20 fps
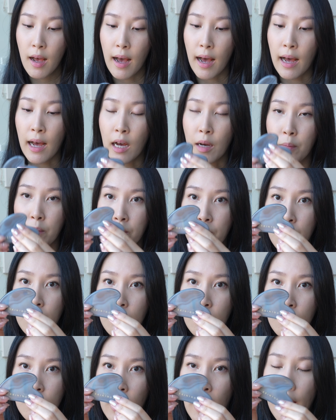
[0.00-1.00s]

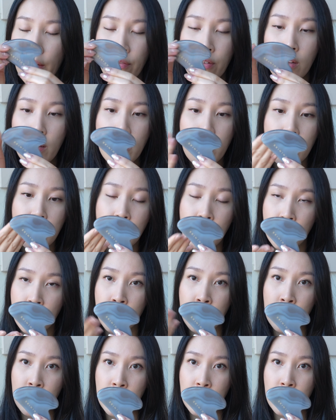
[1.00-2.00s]
I feel like this
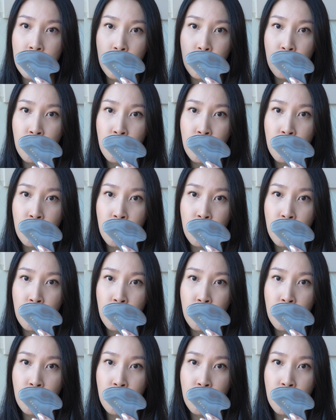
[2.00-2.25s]
doesn't need